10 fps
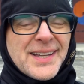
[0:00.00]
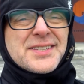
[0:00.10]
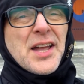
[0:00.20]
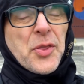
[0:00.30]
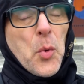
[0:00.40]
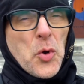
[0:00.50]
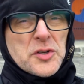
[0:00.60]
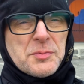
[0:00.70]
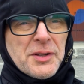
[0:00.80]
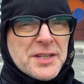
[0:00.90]
it's not the
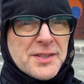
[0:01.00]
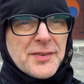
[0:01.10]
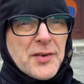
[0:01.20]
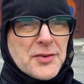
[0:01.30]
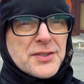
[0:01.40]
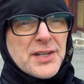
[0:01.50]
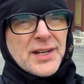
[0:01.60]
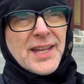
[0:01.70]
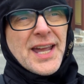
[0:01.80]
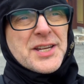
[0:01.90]
worst place I've ever
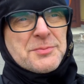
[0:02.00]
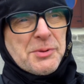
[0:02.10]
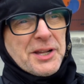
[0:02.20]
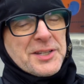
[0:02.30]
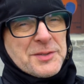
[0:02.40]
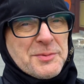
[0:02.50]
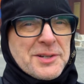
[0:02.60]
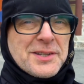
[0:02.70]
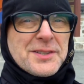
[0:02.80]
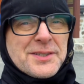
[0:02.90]
seen a cache place,
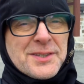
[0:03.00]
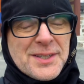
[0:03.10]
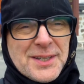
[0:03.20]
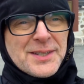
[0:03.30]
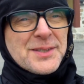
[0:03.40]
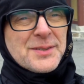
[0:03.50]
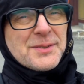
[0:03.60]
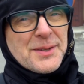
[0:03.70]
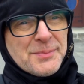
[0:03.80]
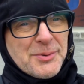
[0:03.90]
but it's
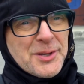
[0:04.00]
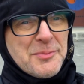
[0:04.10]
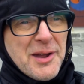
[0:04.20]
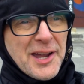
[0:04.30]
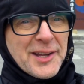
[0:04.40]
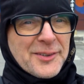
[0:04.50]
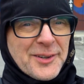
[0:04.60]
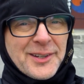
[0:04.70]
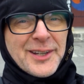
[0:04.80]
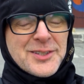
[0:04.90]
it's uh, pretty
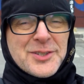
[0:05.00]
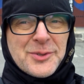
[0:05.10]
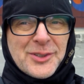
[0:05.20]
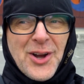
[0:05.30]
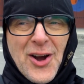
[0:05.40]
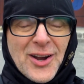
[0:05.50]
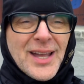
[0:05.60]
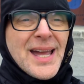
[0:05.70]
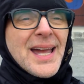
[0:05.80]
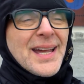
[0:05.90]
bad, right next to a
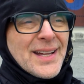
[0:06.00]
dog.